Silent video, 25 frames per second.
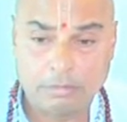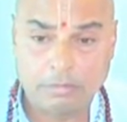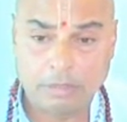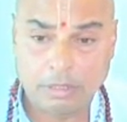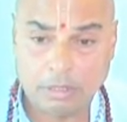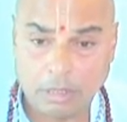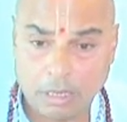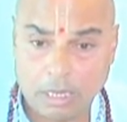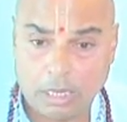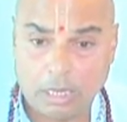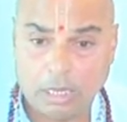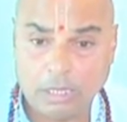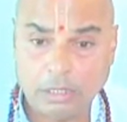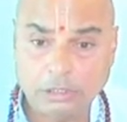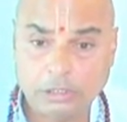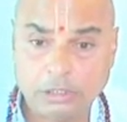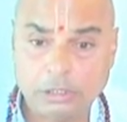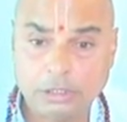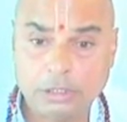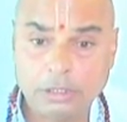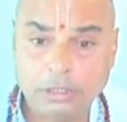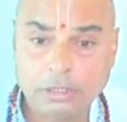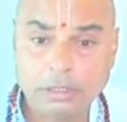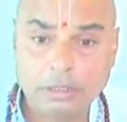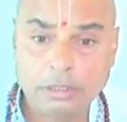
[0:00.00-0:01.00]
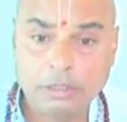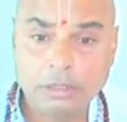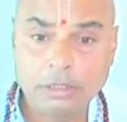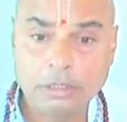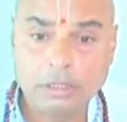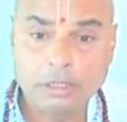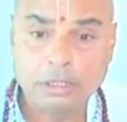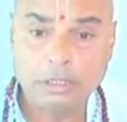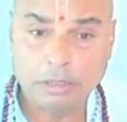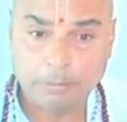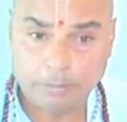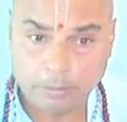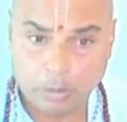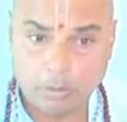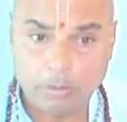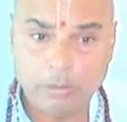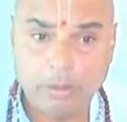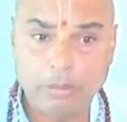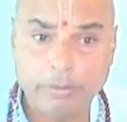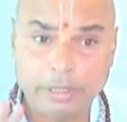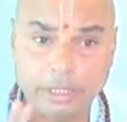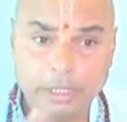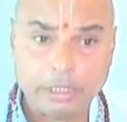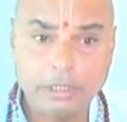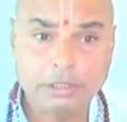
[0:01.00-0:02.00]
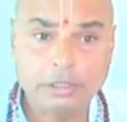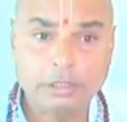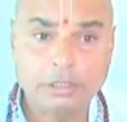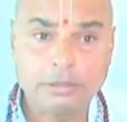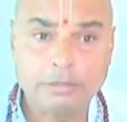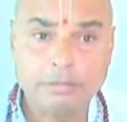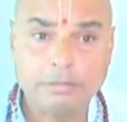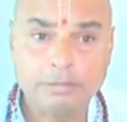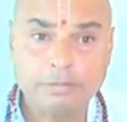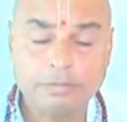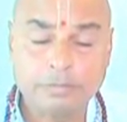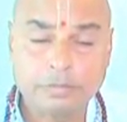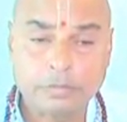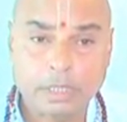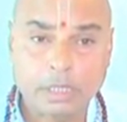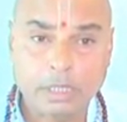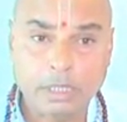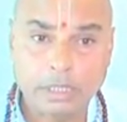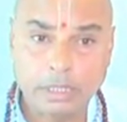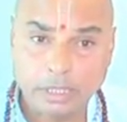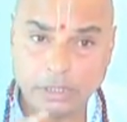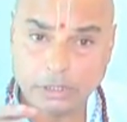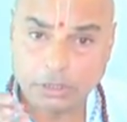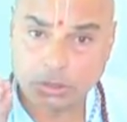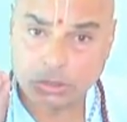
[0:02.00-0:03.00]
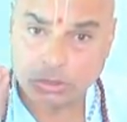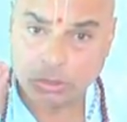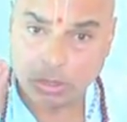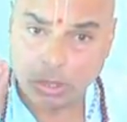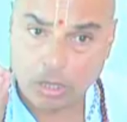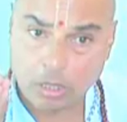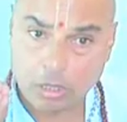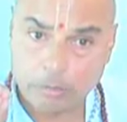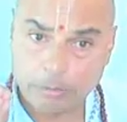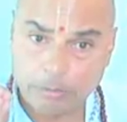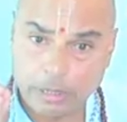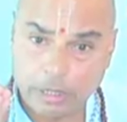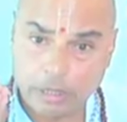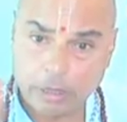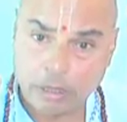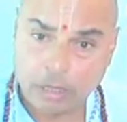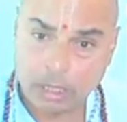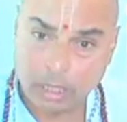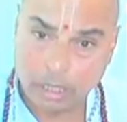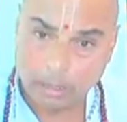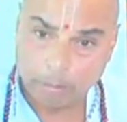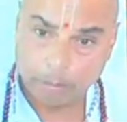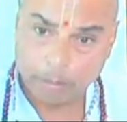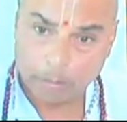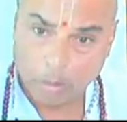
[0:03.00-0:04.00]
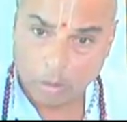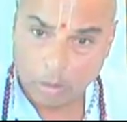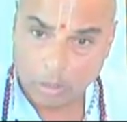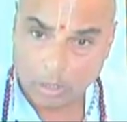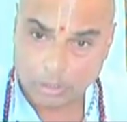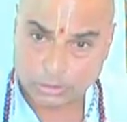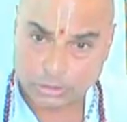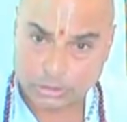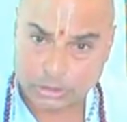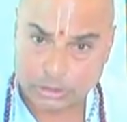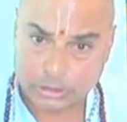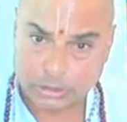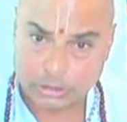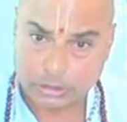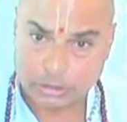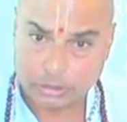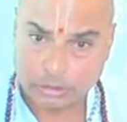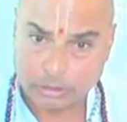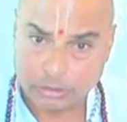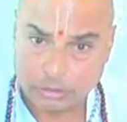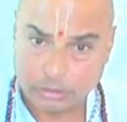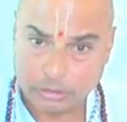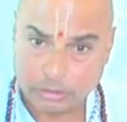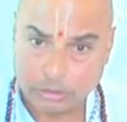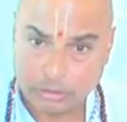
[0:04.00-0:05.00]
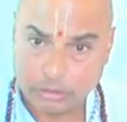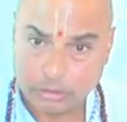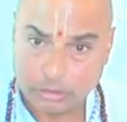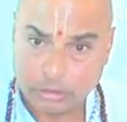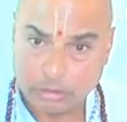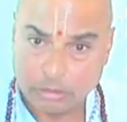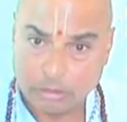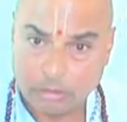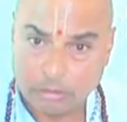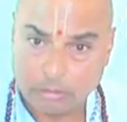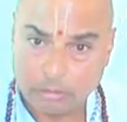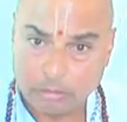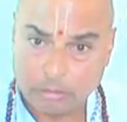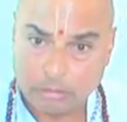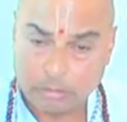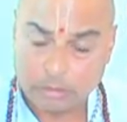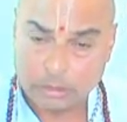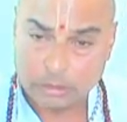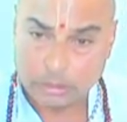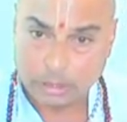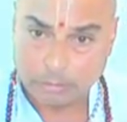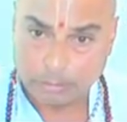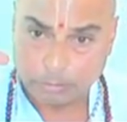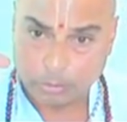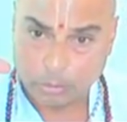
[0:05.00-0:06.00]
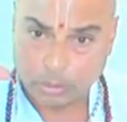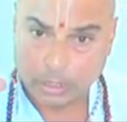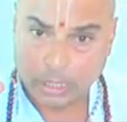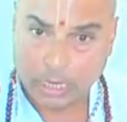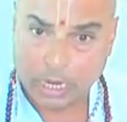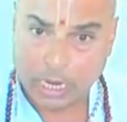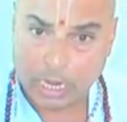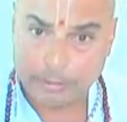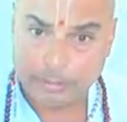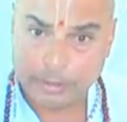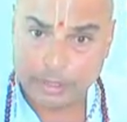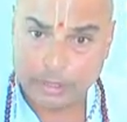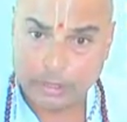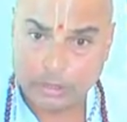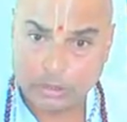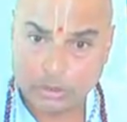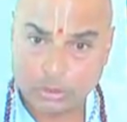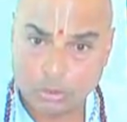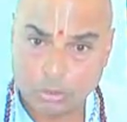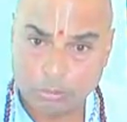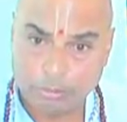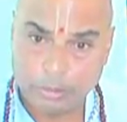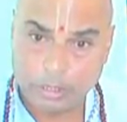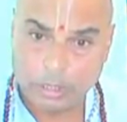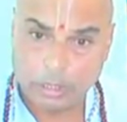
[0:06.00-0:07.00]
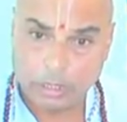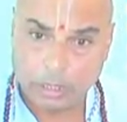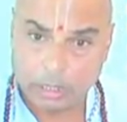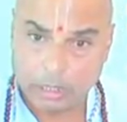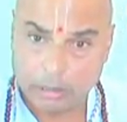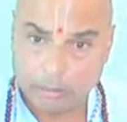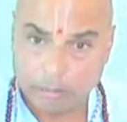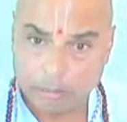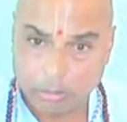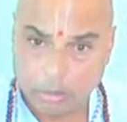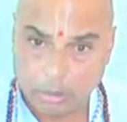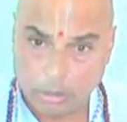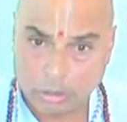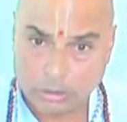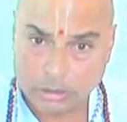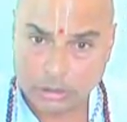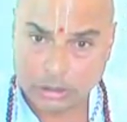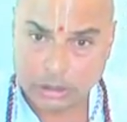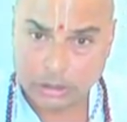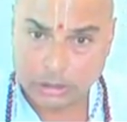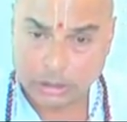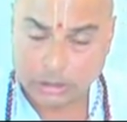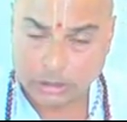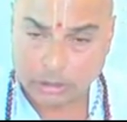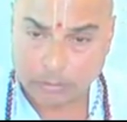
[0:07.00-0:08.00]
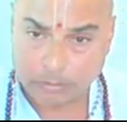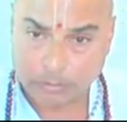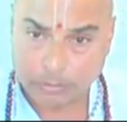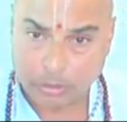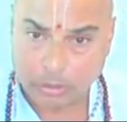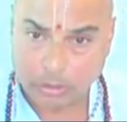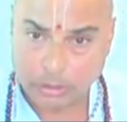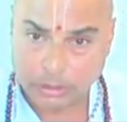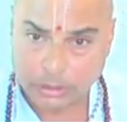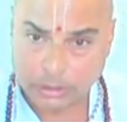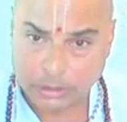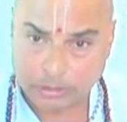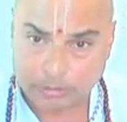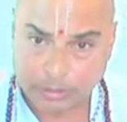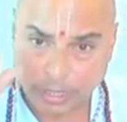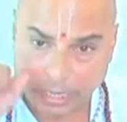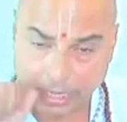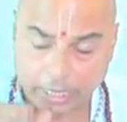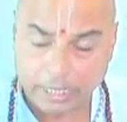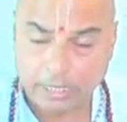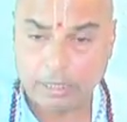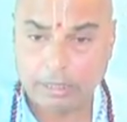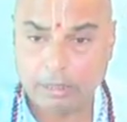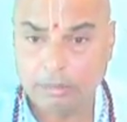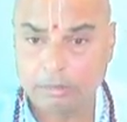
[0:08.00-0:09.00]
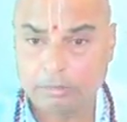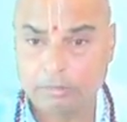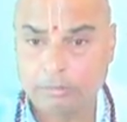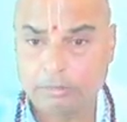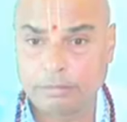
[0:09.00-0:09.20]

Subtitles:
Because the problem is, it has not been embossed. The programming should be embossed in the subconscious brain,